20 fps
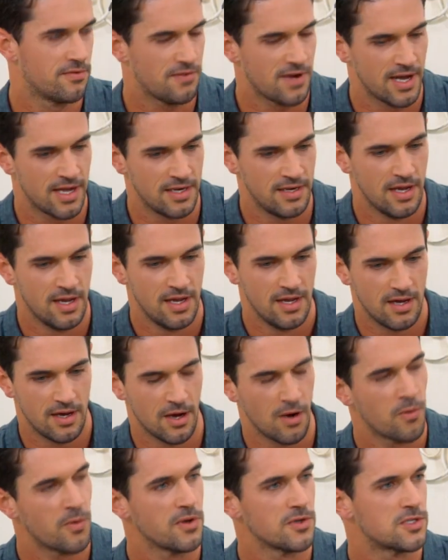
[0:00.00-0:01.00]
find
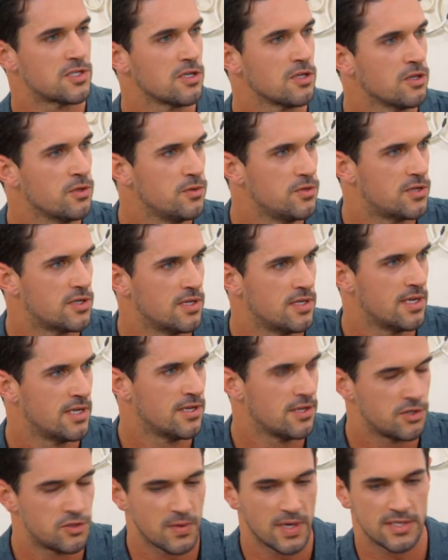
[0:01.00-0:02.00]
uh, a real solution
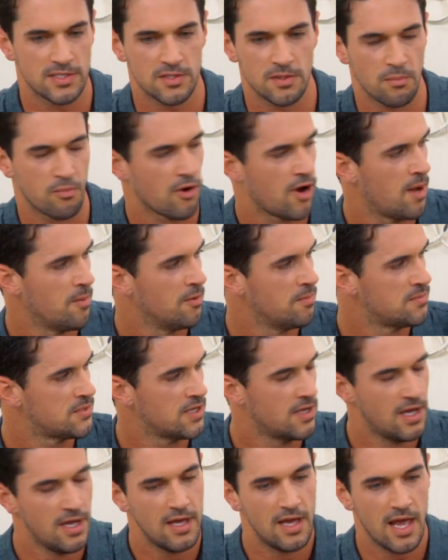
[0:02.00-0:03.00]
and address the problems.
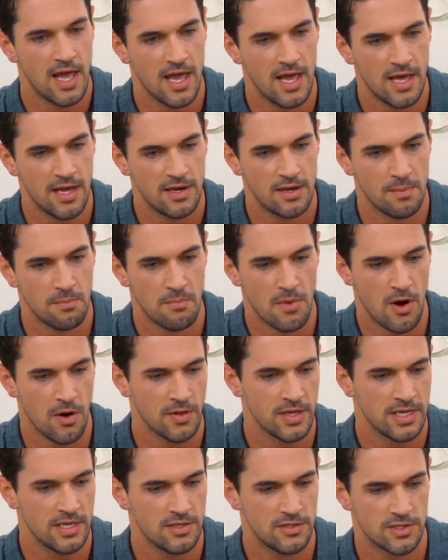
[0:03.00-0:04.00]
And
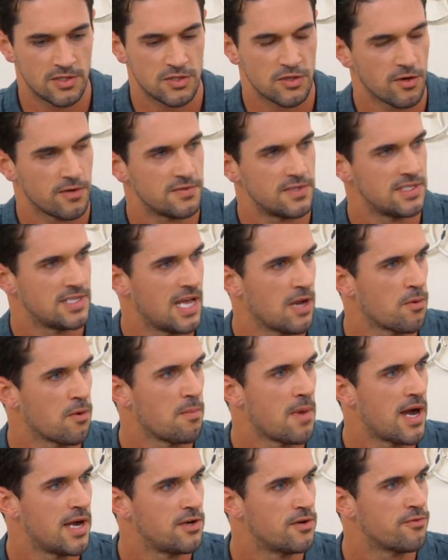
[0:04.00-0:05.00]
Molly just serves as that
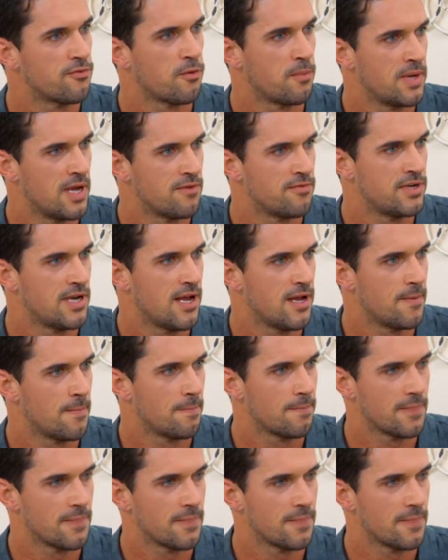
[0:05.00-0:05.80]
reminder for me every day.